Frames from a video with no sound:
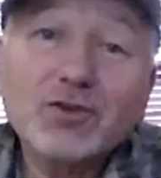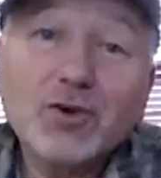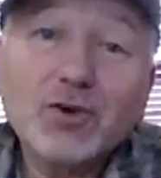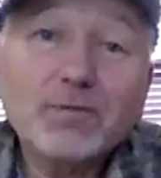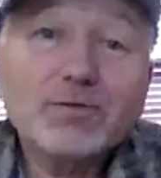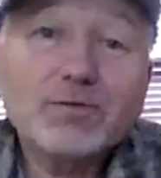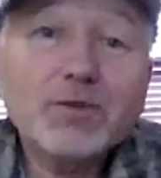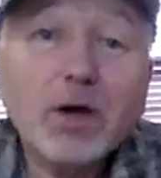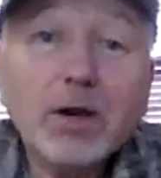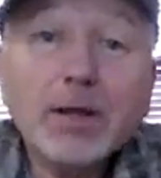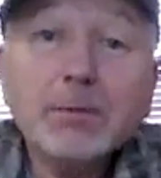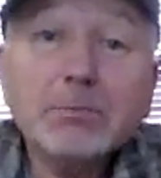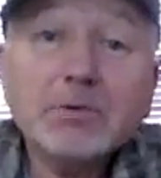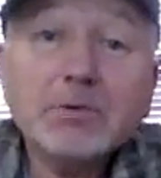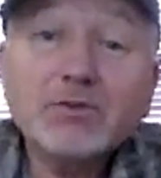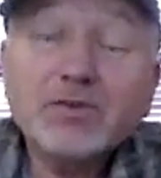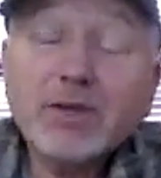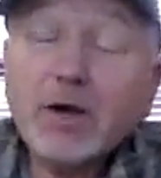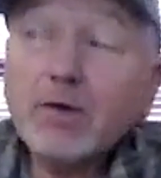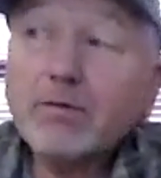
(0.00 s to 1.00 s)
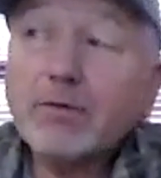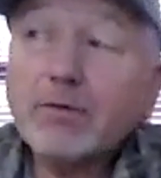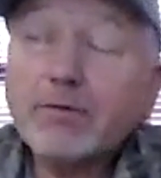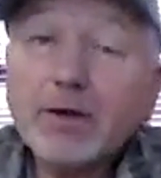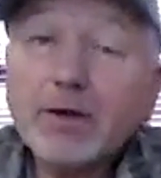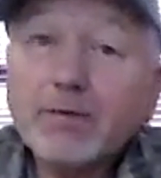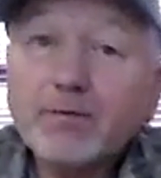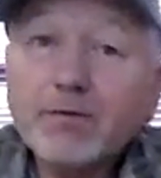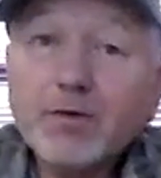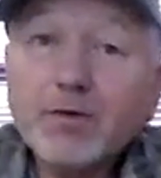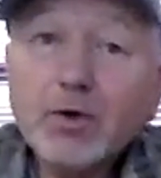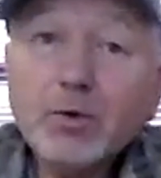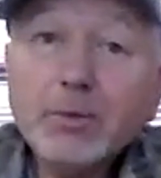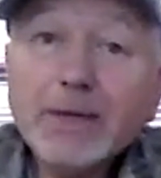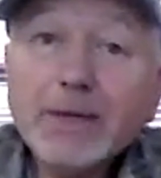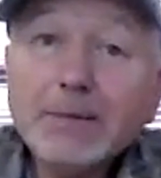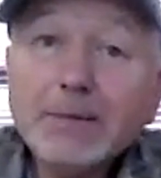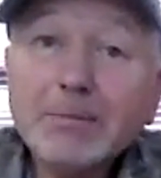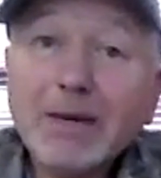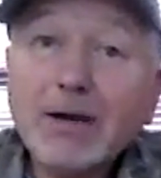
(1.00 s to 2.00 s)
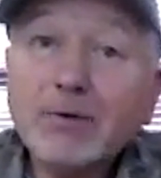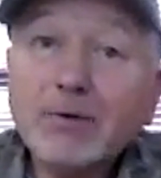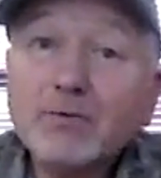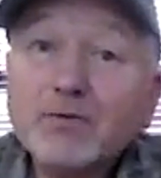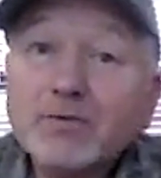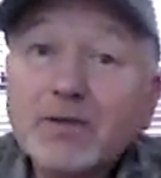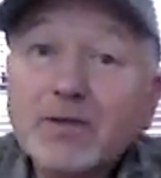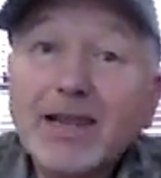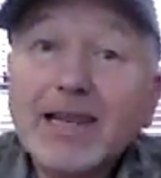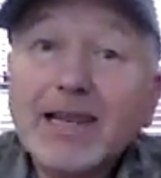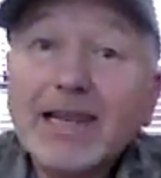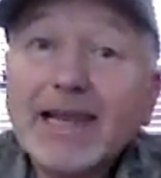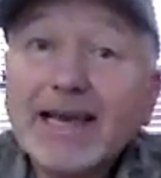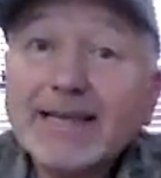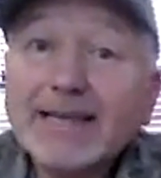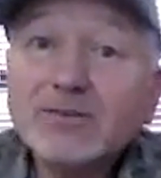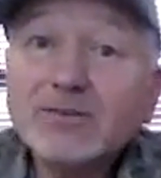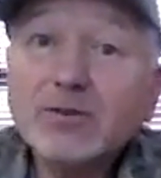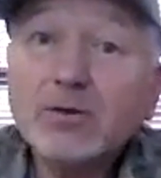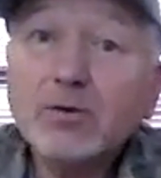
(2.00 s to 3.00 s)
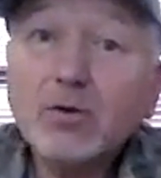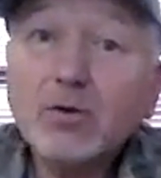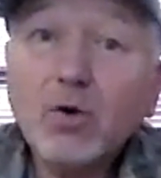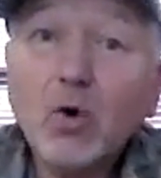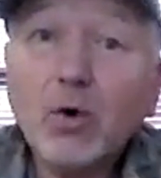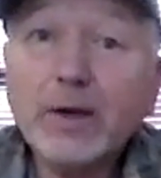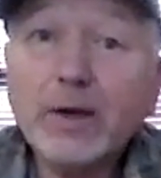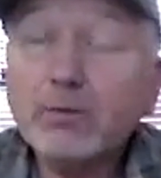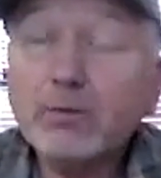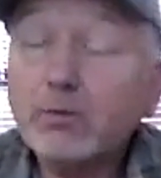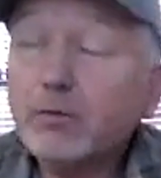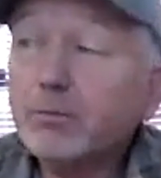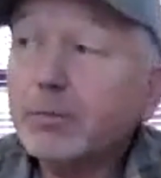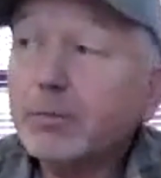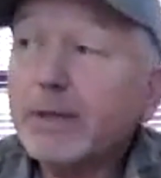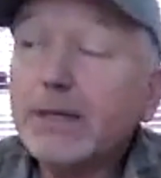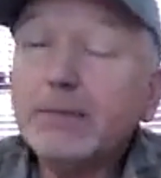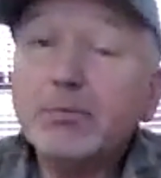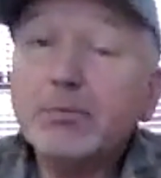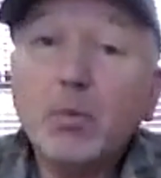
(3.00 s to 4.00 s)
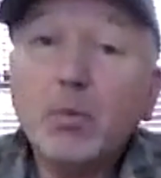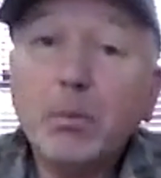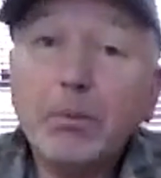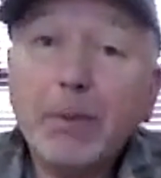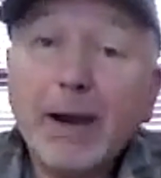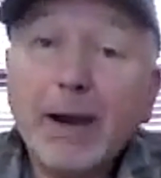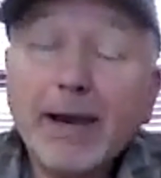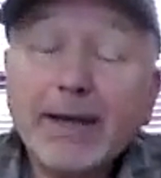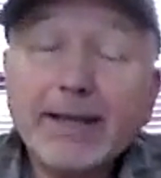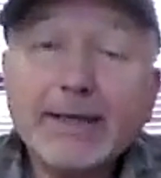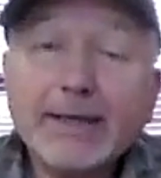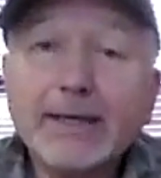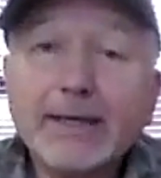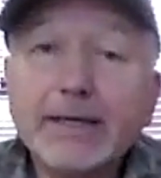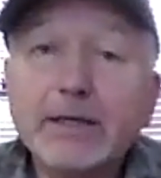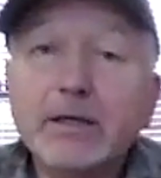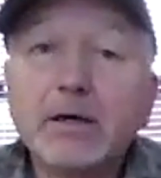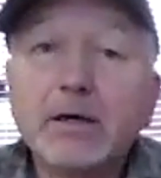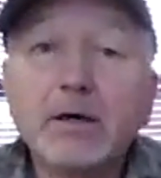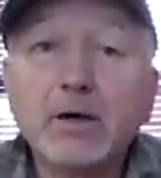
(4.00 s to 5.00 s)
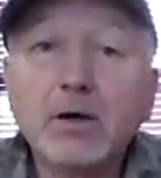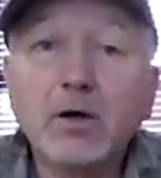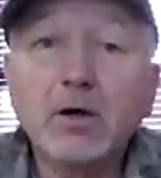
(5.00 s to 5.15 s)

and I've done it myself. I've had a few emails late at night with people panicking.